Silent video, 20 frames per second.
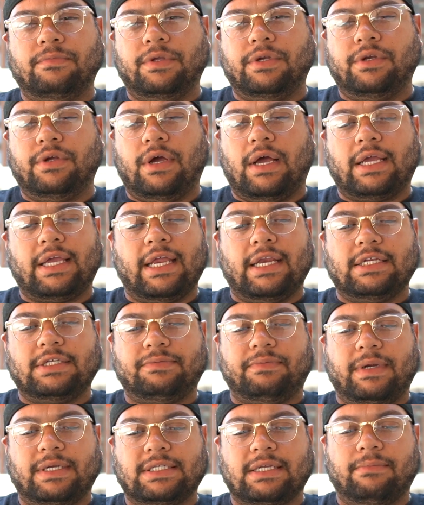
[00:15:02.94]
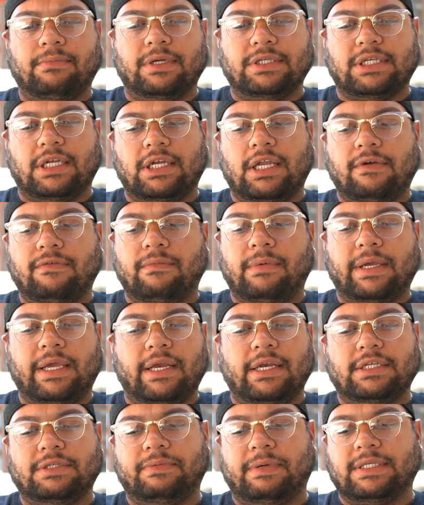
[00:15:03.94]
You know, I can't express how much I love him. I
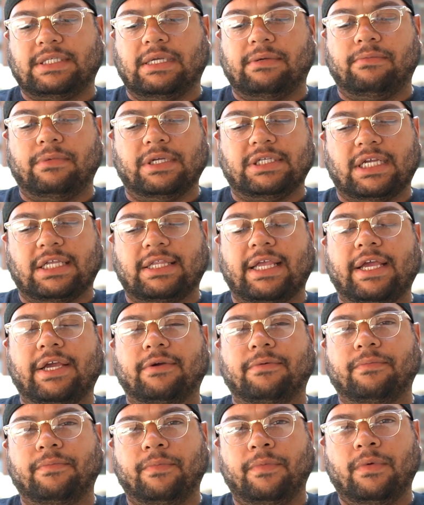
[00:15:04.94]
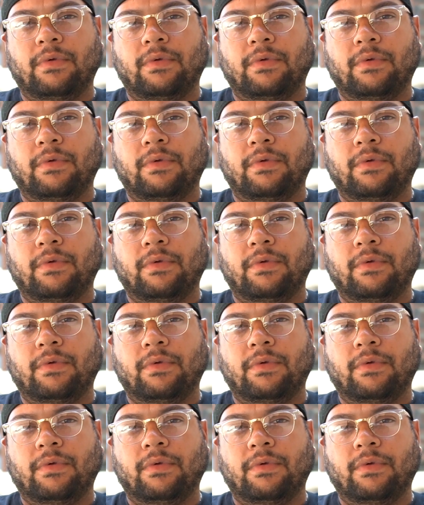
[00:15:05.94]
can't express how much I thank him